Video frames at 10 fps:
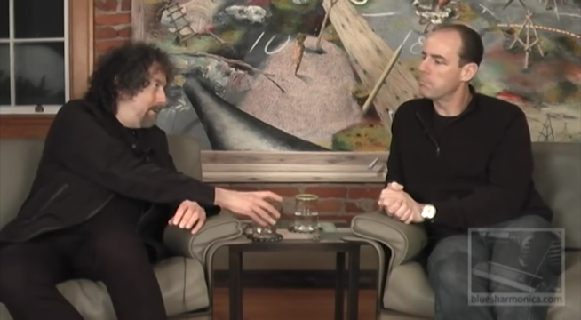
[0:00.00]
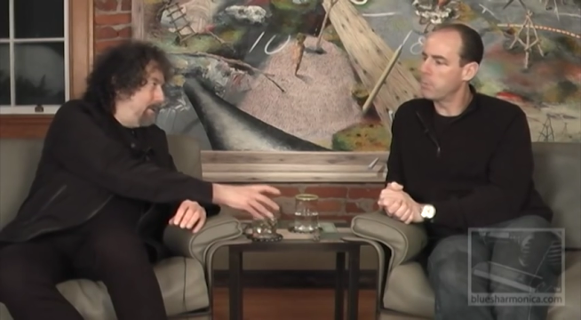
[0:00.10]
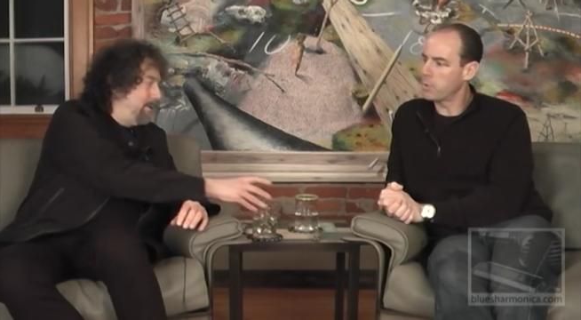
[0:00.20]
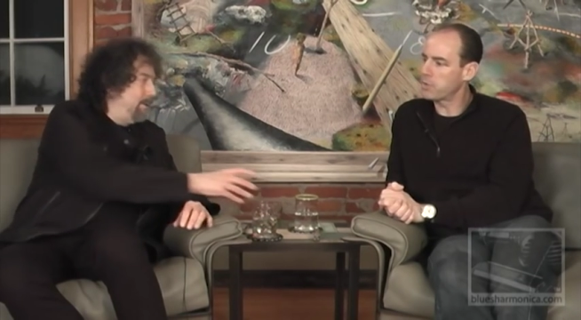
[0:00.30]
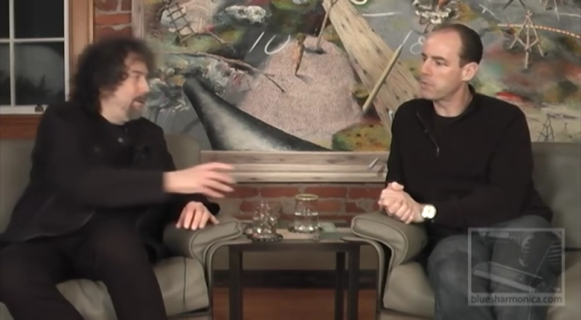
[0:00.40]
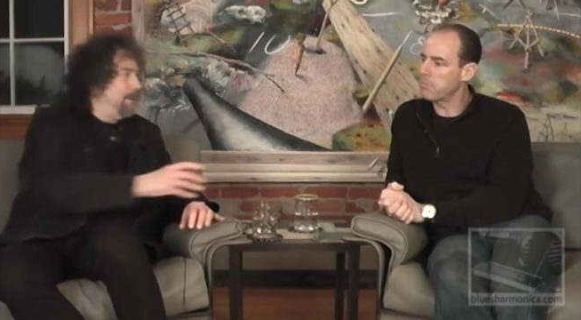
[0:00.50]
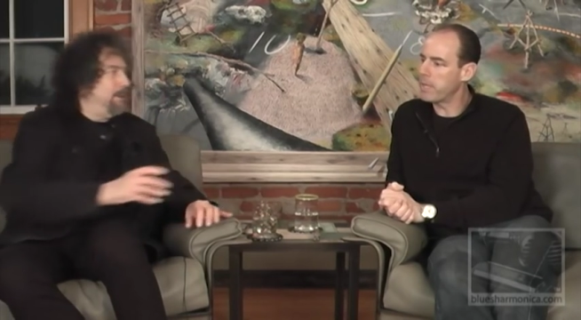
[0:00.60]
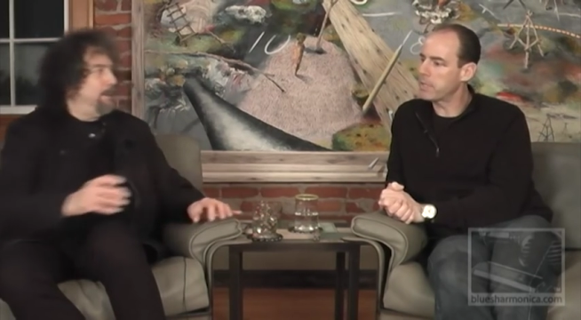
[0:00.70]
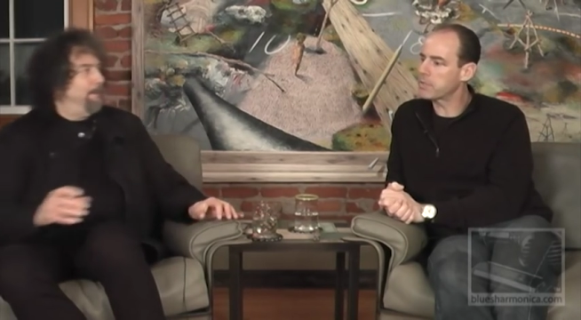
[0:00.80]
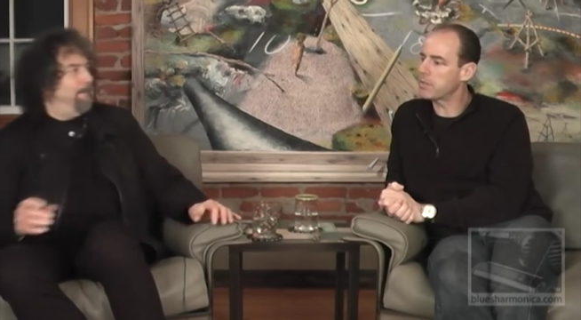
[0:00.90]
Speaker 1: mostly
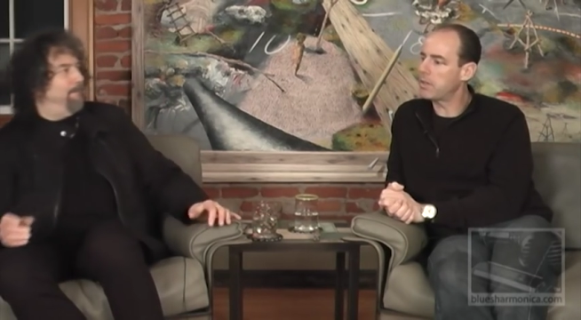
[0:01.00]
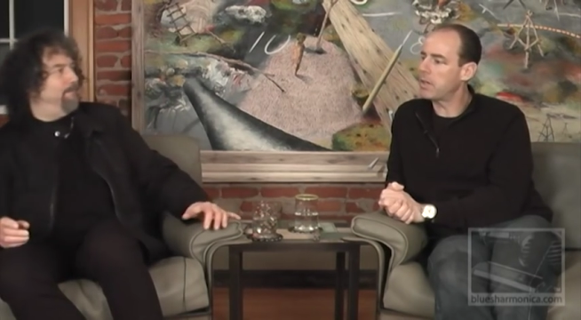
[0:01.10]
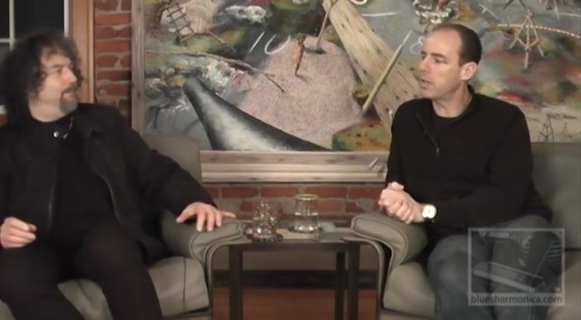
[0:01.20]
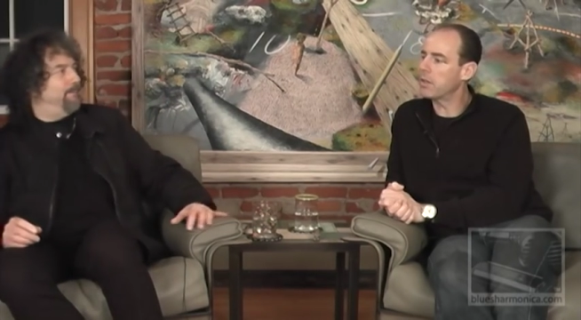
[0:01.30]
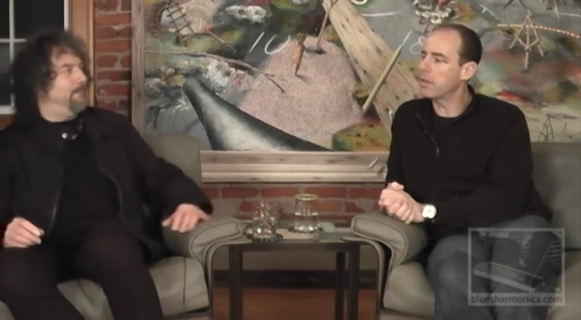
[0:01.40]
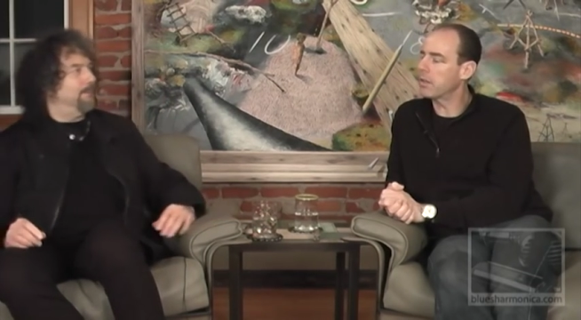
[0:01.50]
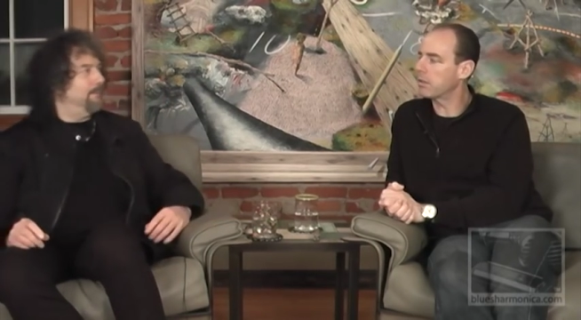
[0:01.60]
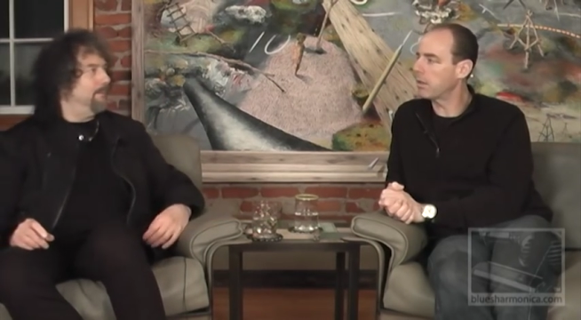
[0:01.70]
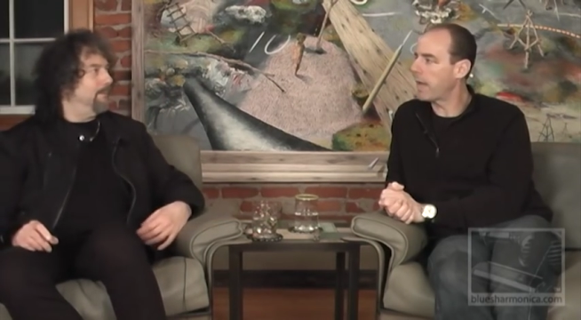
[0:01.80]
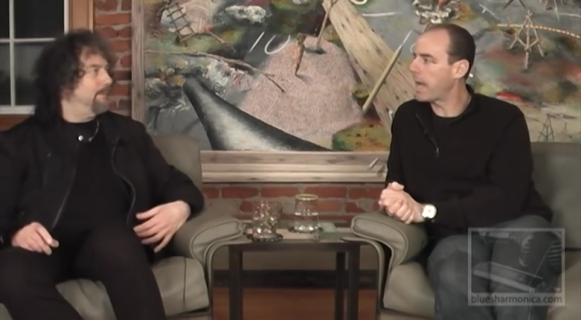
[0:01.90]
based on their
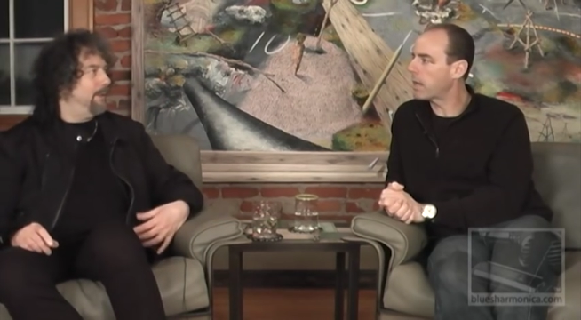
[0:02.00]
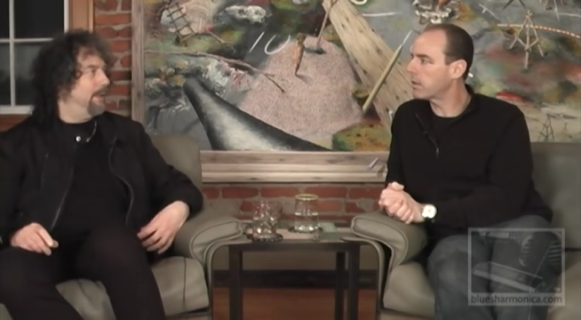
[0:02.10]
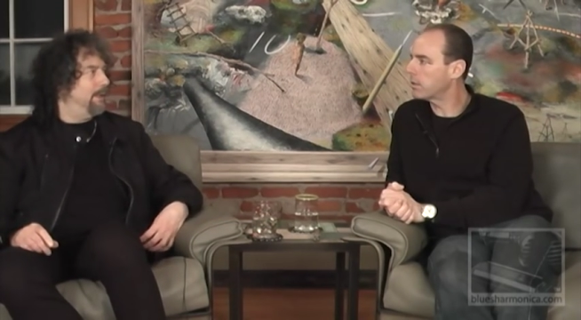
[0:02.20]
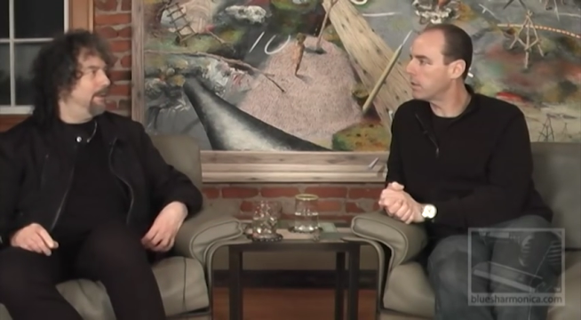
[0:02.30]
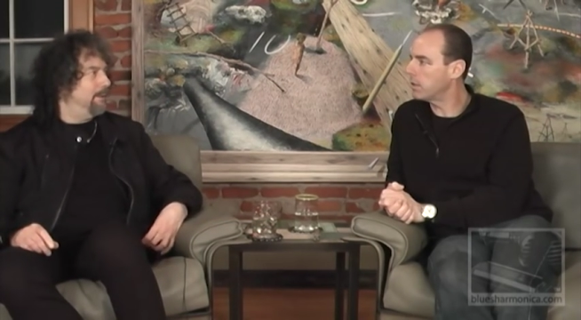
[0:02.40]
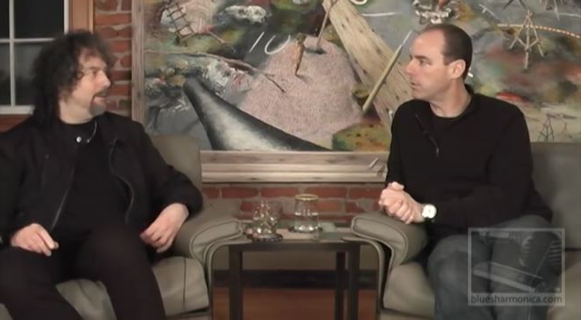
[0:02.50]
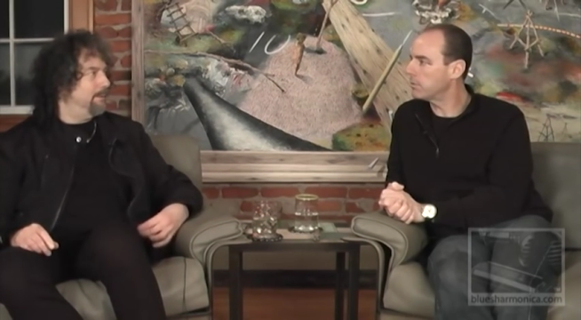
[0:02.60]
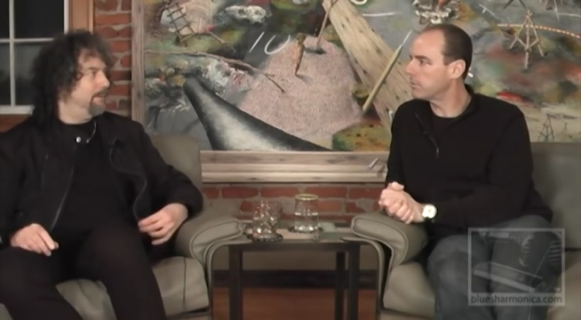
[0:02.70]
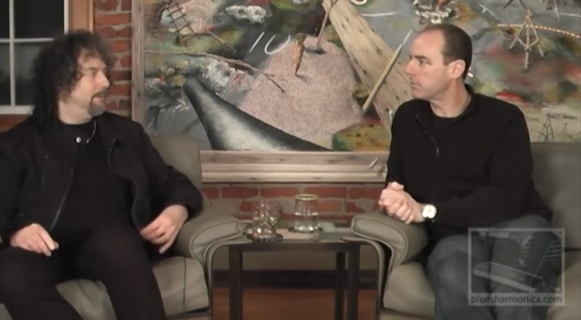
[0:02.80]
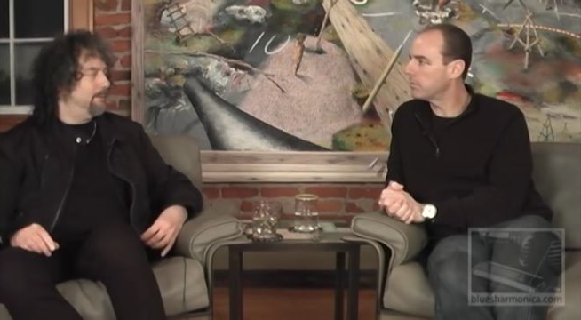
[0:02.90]
lack
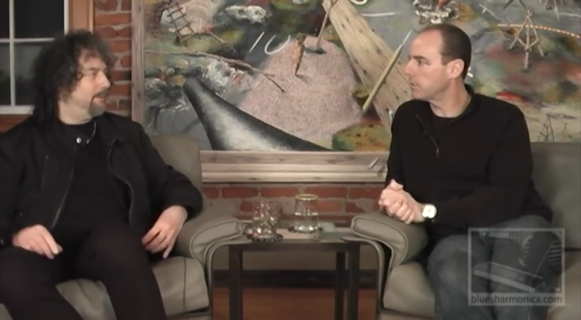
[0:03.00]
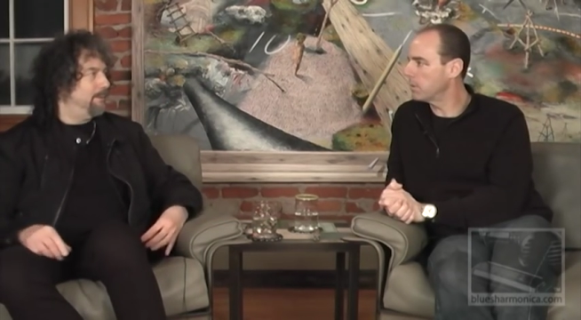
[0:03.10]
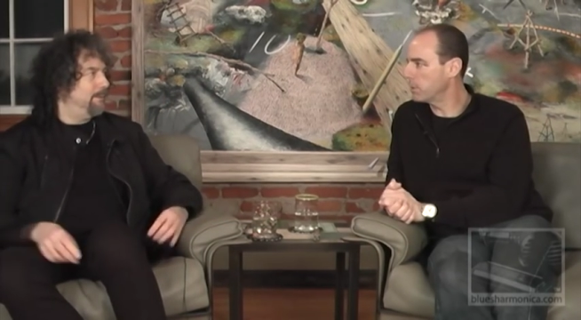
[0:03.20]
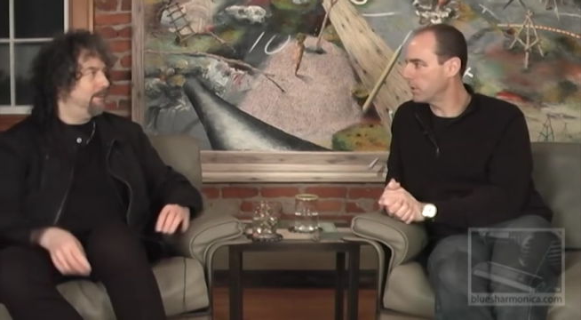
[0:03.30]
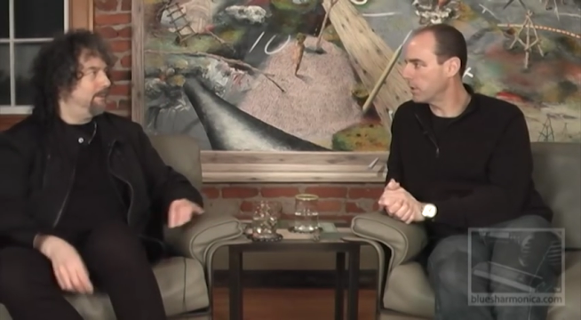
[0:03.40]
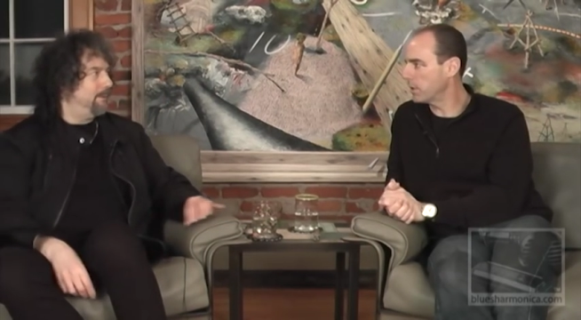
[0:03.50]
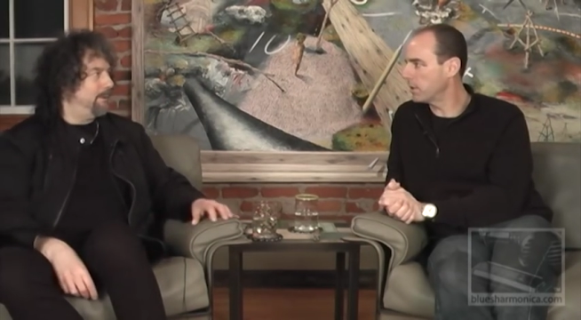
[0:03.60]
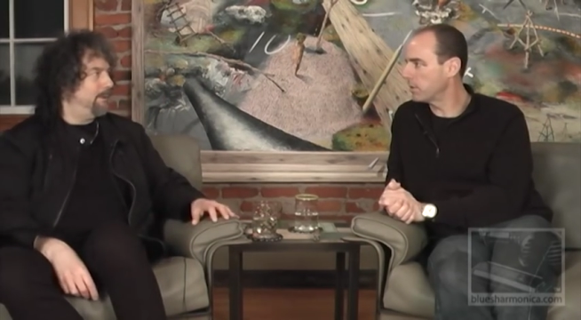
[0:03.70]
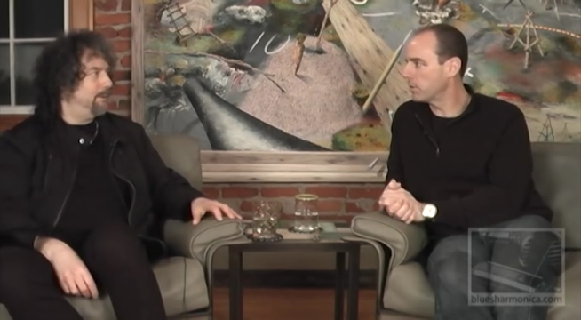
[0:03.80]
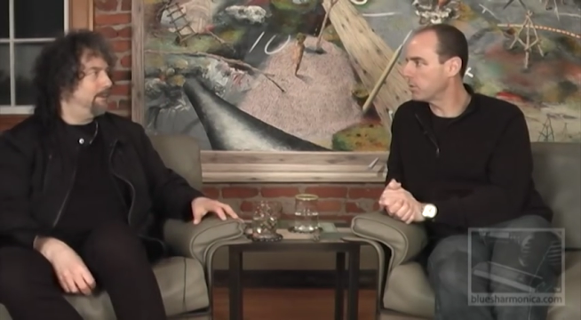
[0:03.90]
of ability
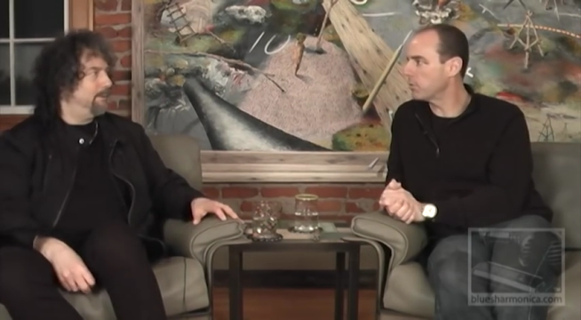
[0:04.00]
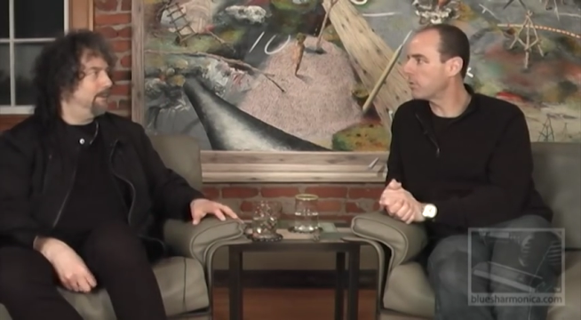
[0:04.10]
to